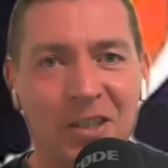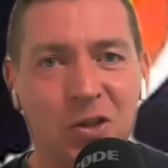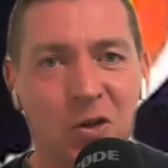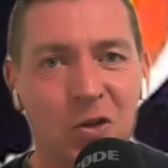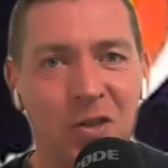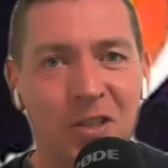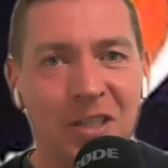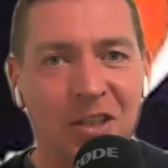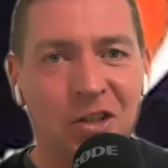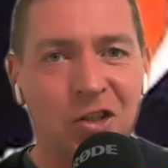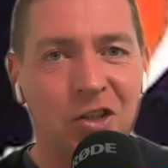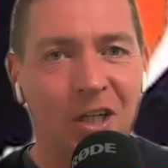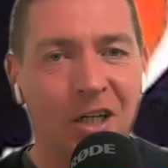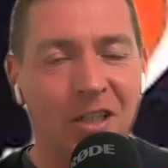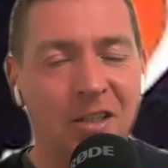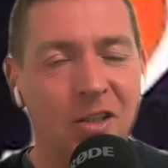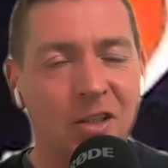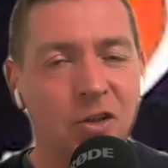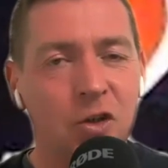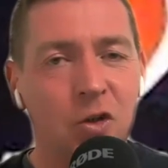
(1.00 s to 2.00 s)
to the
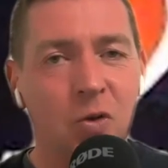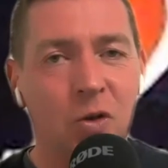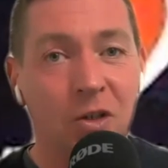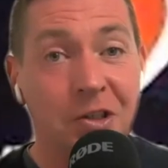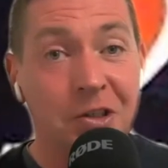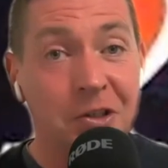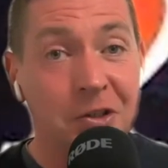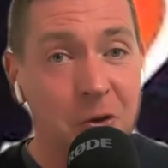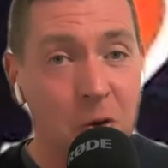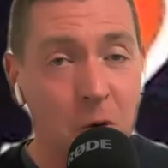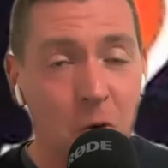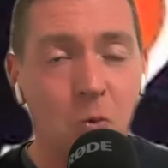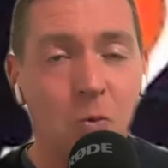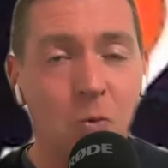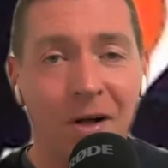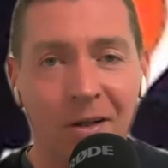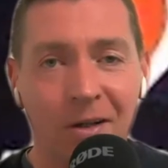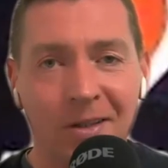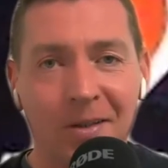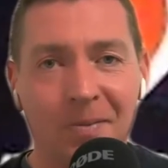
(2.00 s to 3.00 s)
channel. You are so
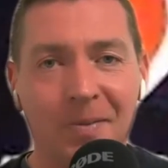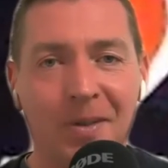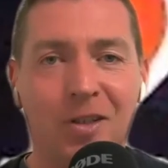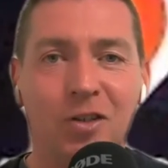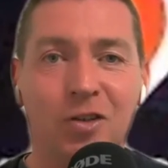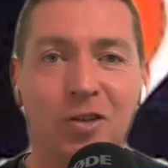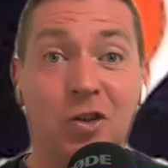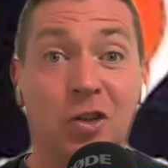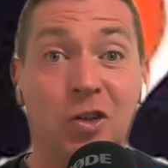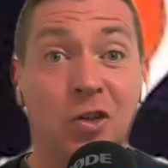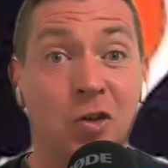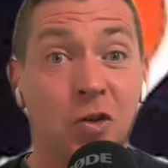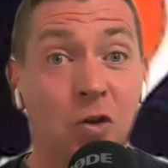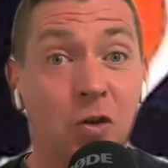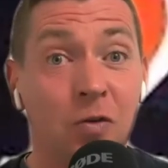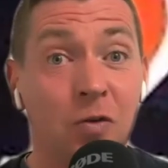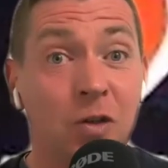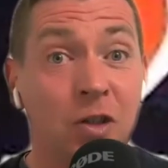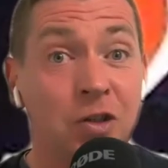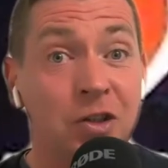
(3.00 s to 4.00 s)
welcome here to
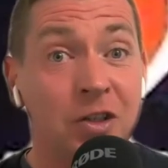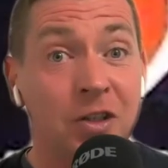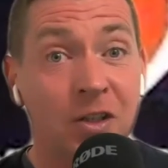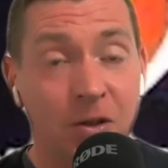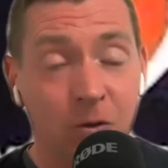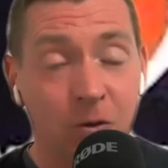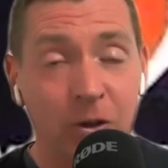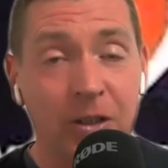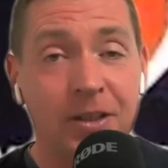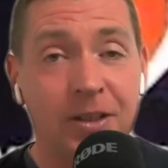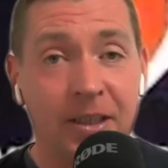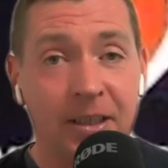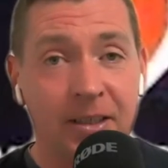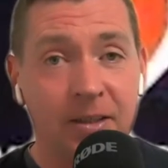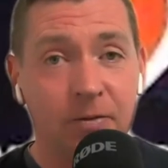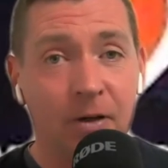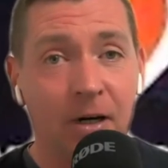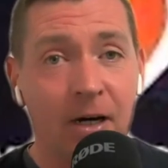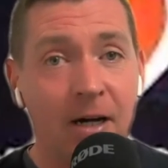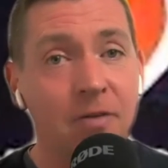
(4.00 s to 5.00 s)
Eurovision
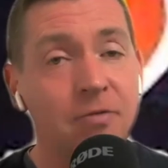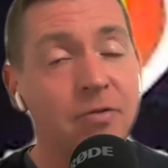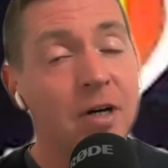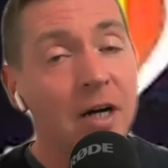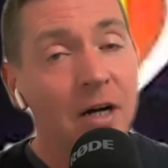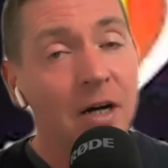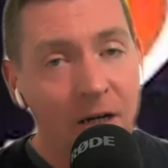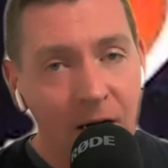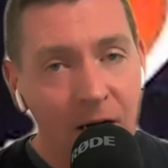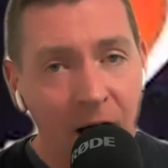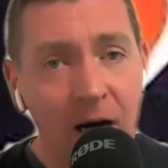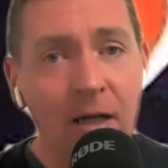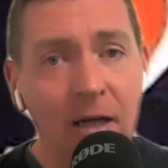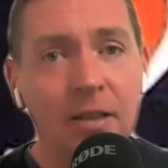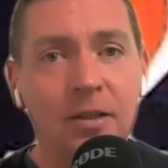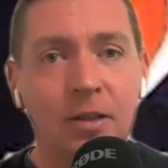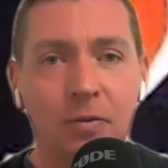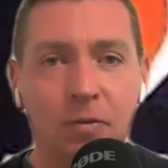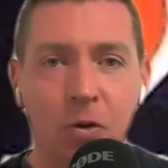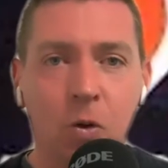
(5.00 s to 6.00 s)
365.
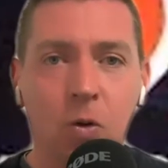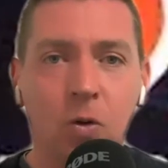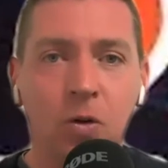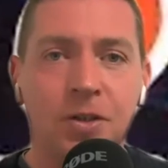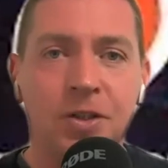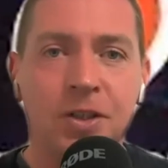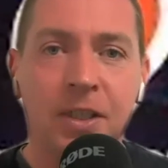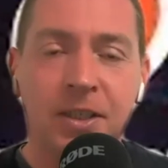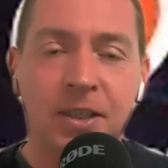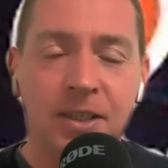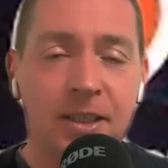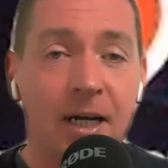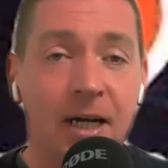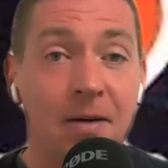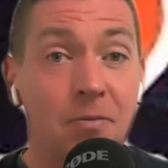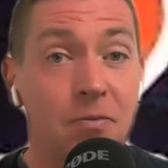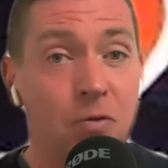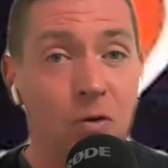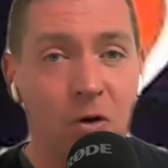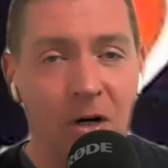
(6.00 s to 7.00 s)
And of course, it's
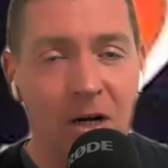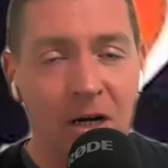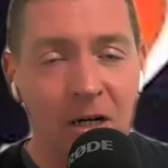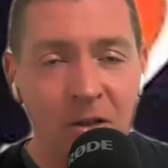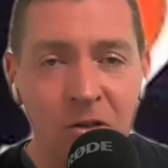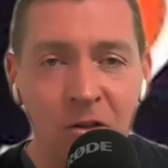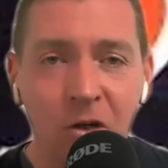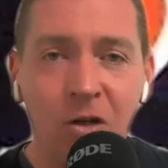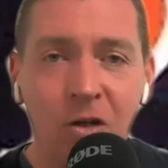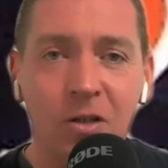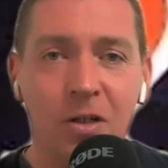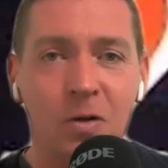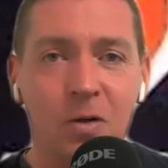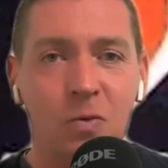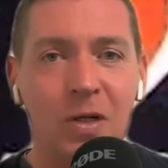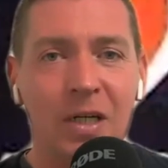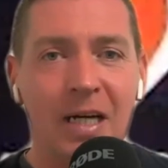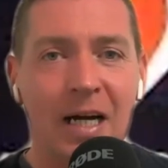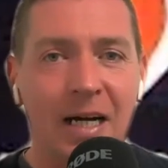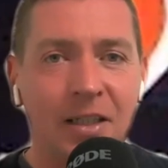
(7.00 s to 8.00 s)
time for another
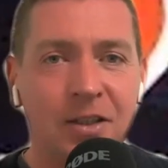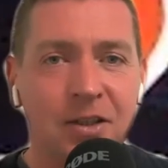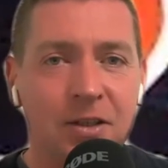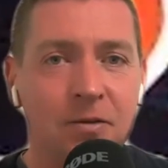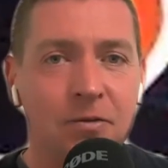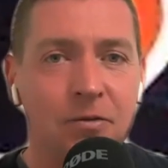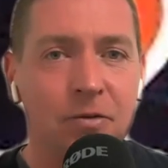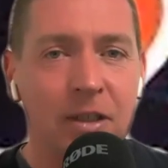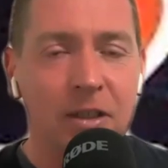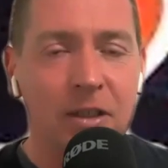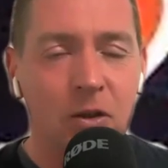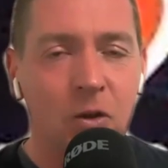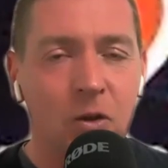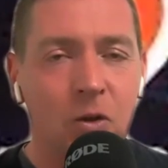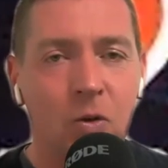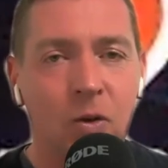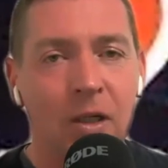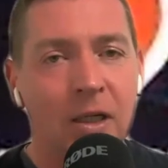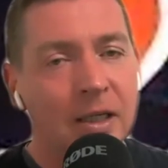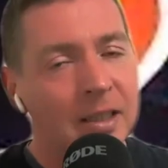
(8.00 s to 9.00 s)
reaction
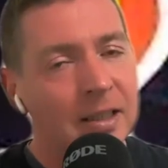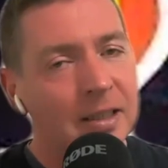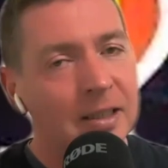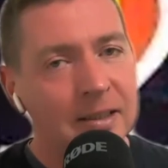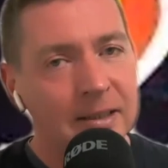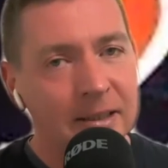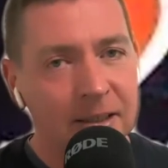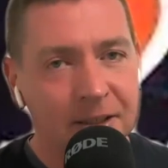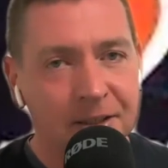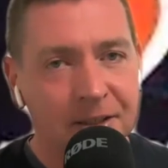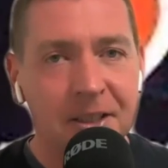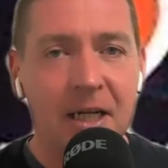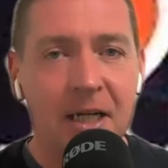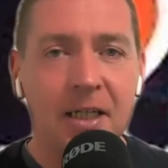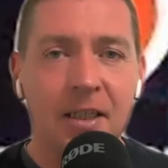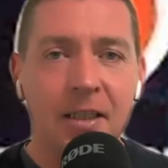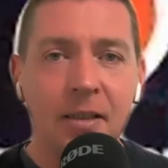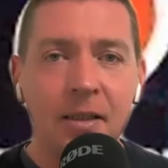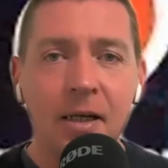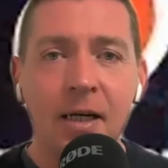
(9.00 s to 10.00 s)
video. The
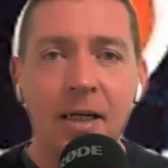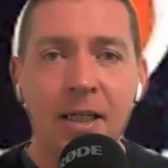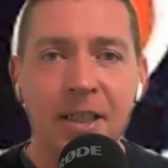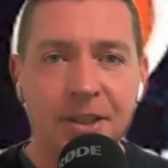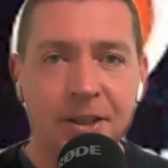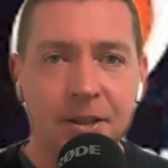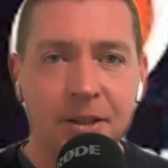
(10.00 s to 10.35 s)
second last